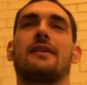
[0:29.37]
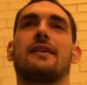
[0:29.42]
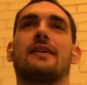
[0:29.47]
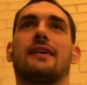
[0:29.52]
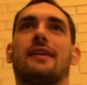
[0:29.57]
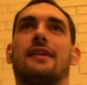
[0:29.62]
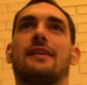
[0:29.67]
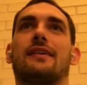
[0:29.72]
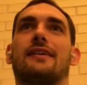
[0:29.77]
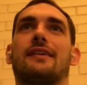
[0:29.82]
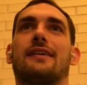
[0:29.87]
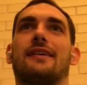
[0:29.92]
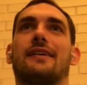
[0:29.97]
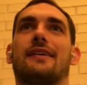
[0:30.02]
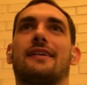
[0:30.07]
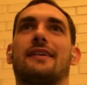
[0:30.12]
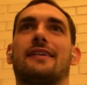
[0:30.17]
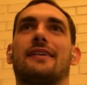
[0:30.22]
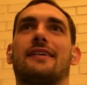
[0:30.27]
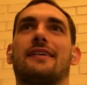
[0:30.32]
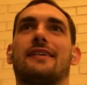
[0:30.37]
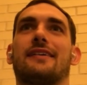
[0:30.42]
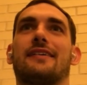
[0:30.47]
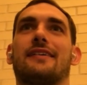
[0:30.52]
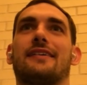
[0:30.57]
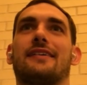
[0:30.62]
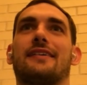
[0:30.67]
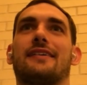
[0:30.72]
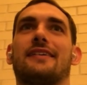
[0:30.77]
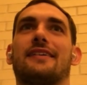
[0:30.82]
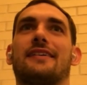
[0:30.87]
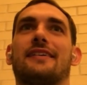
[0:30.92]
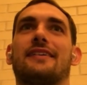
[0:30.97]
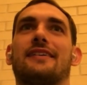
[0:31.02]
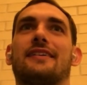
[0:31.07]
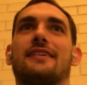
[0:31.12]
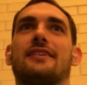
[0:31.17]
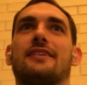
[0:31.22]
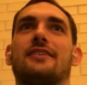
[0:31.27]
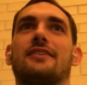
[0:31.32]
And
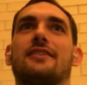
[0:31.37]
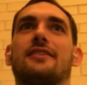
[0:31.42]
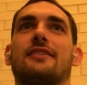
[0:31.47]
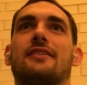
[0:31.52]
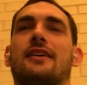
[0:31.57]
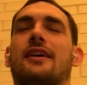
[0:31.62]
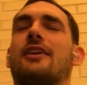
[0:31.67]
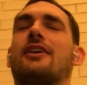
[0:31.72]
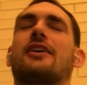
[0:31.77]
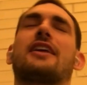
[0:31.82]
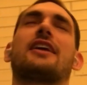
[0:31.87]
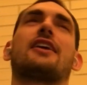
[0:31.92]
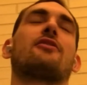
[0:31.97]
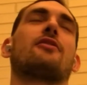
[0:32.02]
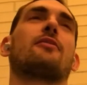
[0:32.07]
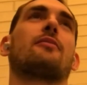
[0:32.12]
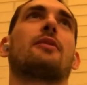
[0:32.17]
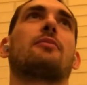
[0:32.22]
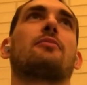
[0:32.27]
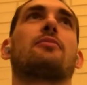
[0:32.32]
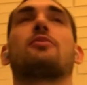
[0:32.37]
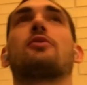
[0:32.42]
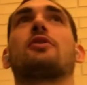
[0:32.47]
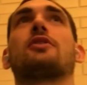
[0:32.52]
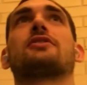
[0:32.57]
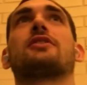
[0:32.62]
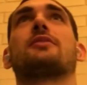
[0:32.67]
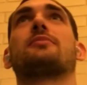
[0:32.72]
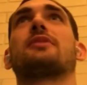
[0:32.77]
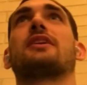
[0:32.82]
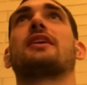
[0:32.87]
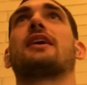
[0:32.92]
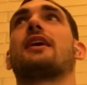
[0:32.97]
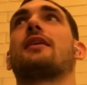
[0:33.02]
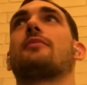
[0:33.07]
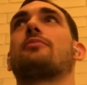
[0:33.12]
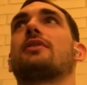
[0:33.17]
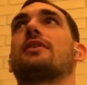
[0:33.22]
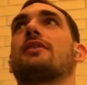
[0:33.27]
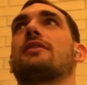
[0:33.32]
I can't remember what something
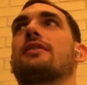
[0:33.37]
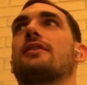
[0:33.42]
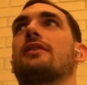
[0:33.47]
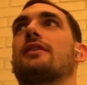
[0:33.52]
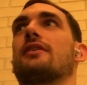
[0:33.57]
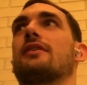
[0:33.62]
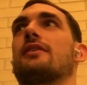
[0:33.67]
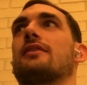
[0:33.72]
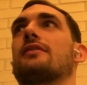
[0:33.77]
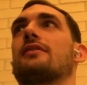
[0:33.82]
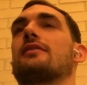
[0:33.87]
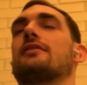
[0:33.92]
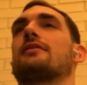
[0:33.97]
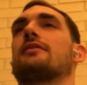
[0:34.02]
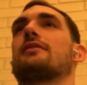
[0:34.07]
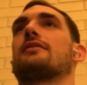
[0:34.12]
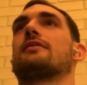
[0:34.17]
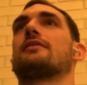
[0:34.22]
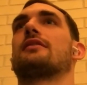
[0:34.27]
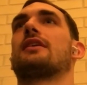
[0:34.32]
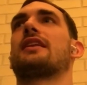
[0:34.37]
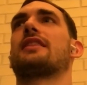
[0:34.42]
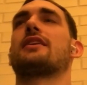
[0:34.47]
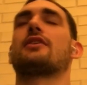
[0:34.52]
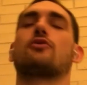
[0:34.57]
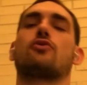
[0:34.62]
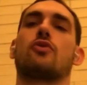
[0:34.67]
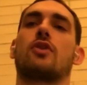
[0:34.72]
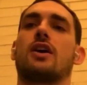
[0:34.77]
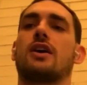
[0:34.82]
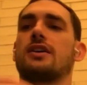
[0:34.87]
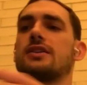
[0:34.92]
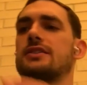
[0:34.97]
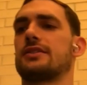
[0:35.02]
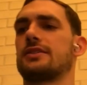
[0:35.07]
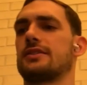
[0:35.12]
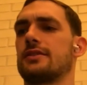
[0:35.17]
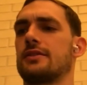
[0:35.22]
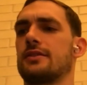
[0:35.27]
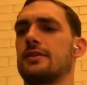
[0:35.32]
happened. I think
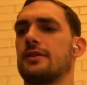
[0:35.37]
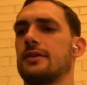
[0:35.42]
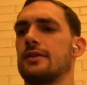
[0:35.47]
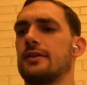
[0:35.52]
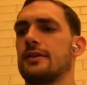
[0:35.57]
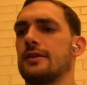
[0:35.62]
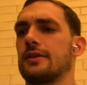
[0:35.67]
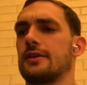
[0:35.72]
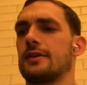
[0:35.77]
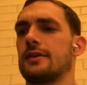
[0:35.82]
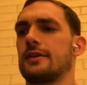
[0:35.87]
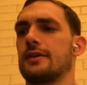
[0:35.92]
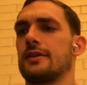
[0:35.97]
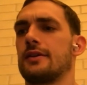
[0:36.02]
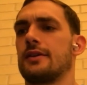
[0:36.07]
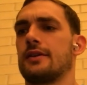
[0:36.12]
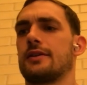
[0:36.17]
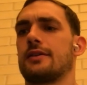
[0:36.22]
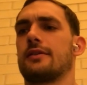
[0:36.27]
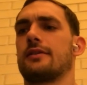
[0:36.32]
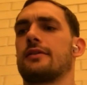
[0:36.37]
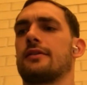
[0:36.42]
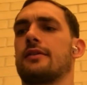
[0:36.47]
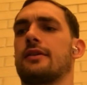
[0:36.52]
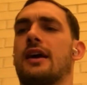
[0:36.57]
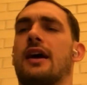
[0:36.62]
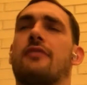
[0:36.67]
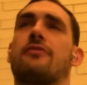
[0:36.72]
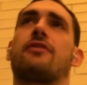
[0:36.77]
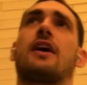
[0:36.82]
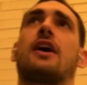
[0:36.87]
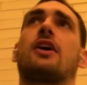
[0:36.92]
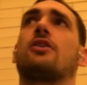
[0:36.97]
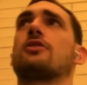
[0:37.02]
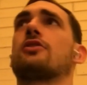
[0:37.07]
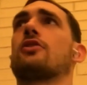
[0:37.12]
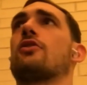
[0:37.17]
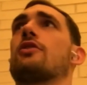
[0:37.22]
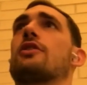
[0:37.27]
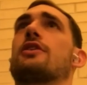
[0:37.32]
Russ got
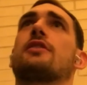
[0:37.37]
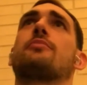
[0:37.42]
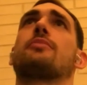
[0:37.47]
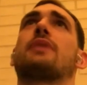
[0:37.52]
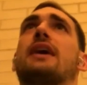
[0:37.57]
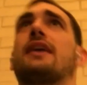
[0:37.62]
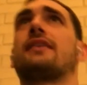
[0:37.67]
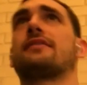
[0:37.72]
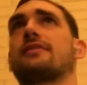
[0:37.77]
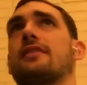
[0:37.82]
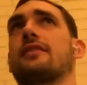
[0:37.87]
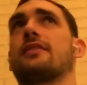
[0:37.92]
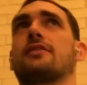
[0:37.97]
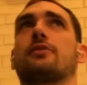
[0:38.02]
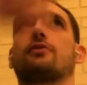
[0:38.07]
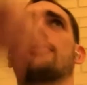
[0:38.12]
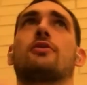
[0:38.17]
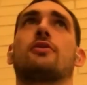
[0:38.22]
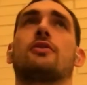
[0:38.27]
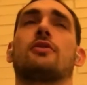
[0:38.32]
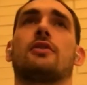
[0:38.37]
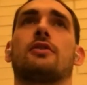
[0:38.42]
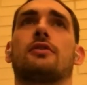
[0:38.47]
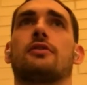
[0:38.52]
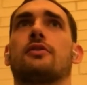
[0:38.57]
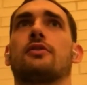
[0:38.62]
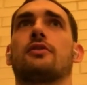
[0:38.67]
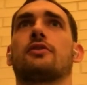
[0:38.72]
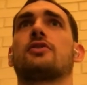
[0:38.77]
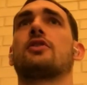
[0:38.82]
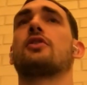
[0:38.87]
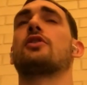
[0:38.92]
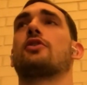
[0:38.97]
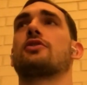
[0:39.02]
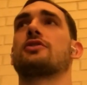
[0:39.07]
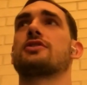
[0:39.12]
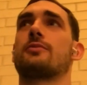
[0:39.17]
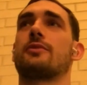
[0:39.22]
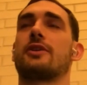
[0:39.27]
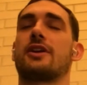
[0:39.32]
fouled going to the basket and threw so
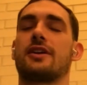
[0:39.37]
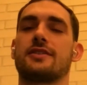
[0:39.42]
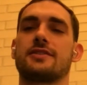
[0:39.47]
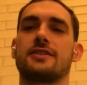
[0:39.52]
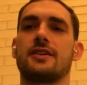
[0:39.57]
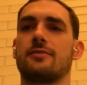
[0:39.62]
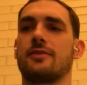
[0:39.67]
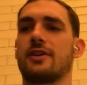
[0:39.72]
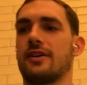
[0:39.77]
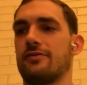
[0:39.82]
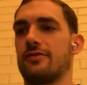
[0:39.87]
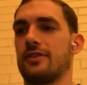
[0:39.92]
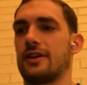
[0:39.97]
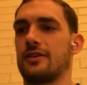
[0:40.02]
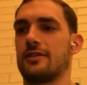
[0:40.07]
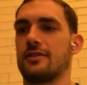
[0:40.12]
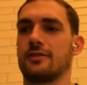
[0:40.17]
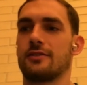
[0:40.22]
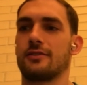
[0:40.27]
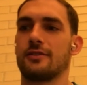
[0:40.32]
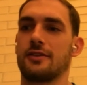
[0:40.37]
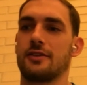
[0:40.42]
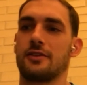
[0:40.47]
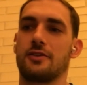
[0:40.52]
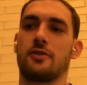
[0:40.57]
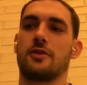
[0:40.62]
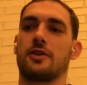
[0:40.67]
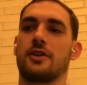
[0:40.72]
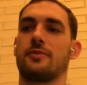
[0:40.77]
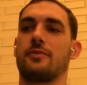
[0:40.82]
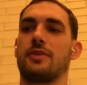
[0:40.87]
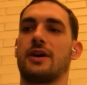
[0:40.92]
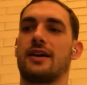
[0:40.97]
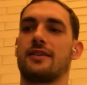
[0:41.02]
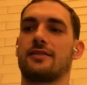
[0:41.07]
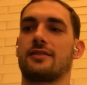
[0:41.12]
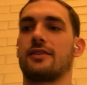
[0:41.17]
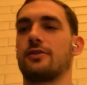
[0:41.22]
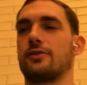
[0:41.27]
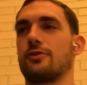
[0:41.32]
no, someone on his team got fouled going to the
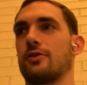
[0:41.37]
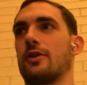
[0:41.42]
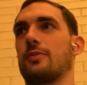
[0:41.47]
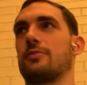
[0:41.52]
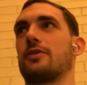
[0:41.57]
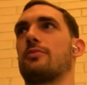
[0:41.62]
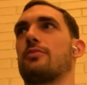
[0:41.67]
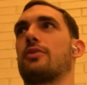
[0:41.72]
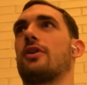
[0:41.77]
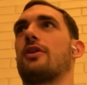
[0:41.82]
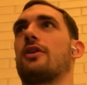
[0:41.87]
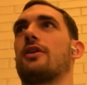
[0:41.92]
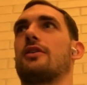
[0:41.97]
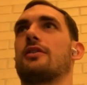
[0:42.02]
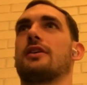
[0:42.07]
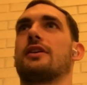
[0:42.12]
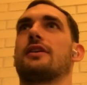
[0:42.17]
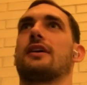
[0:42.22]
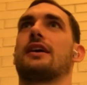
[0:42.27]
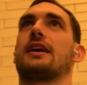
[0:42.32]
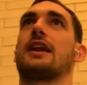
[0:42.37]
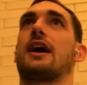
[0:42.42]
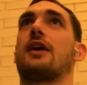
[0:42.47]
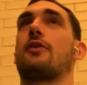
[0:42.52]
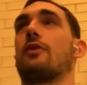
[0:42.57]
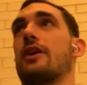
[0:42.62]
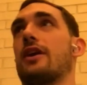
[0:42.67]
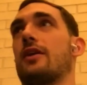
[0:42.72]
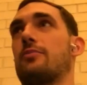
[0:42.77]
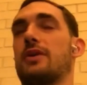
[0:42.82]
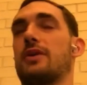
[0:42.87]
basket, threw up the ball, and I went